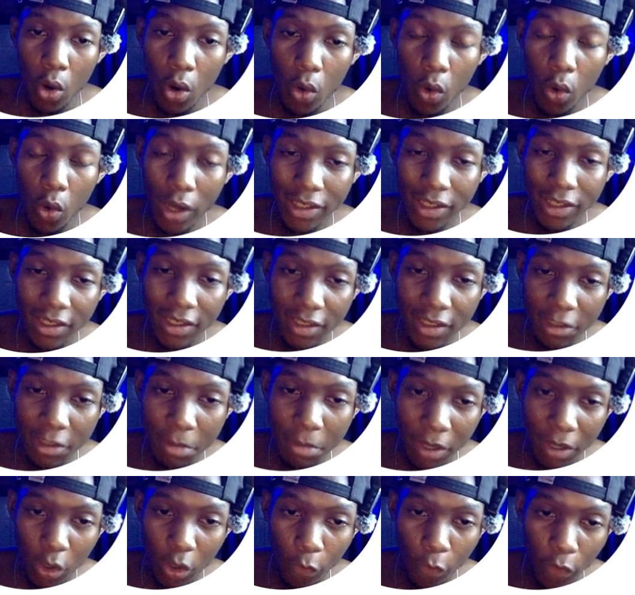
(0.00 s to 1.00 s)
Writing this
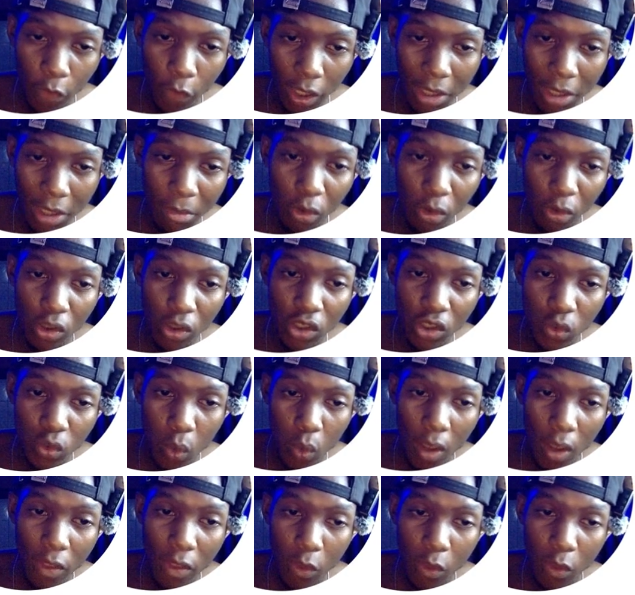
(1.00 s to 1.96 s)
part of your email is where